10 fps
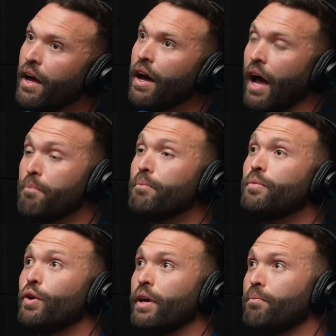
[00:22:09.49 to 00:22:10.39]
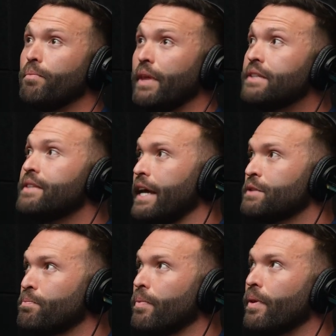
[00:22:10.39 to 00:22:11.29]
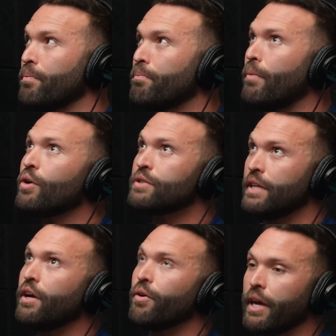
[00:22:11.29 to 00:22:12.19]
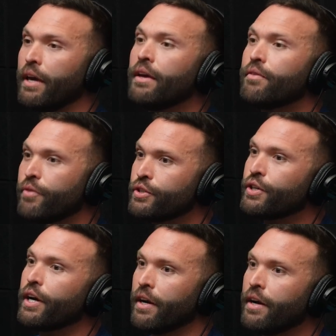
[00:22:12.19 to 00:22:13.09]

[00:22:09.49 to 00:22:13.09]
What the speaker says: I'm doing these days mostly no gi for sure.